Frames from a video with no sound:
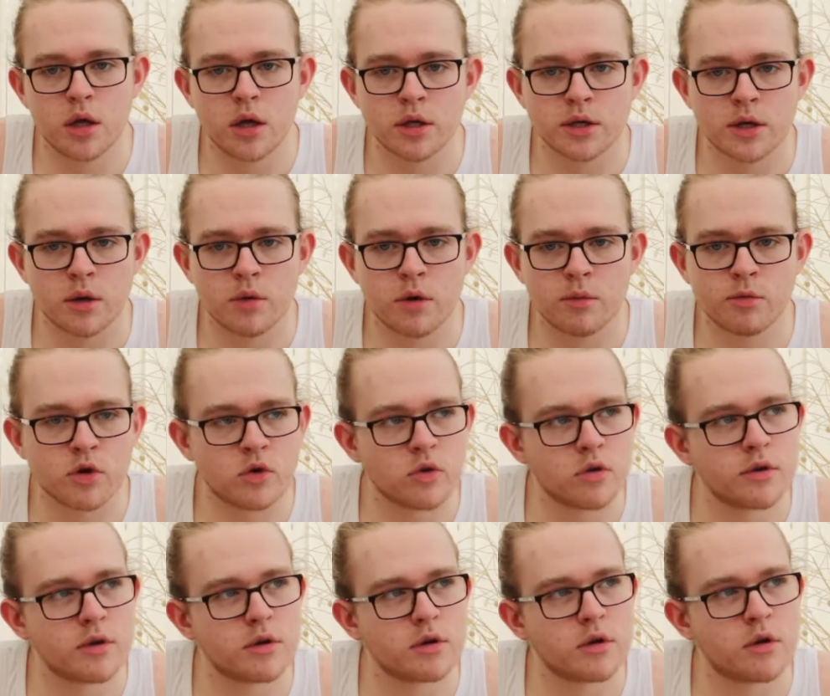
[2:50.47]
is that what I'm
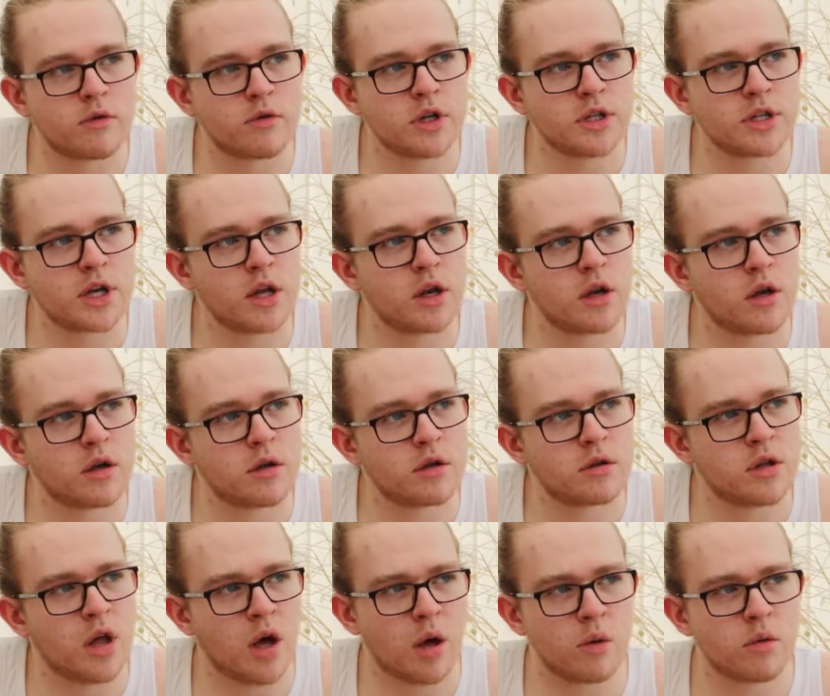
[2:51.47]
called? A retailer?
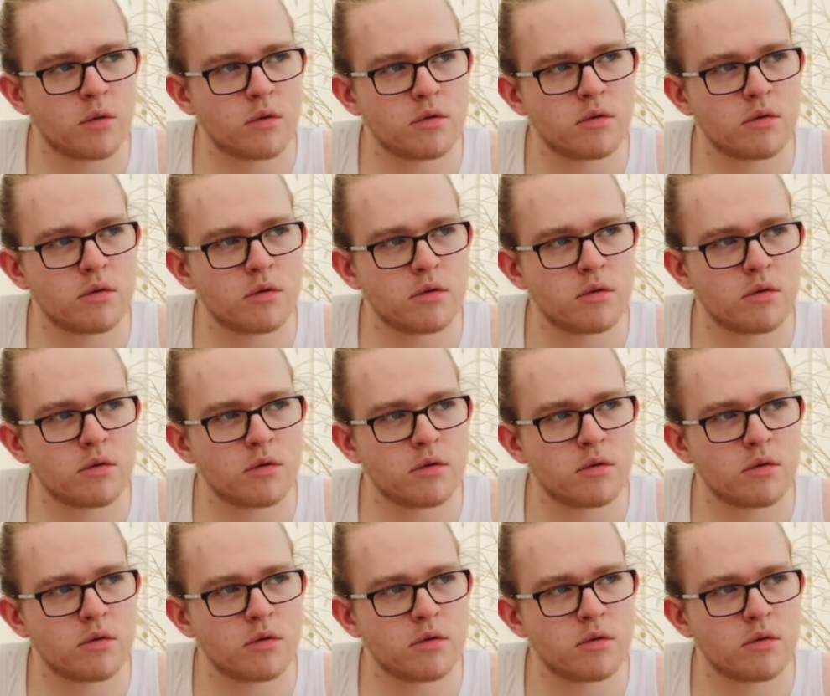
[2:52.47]
No.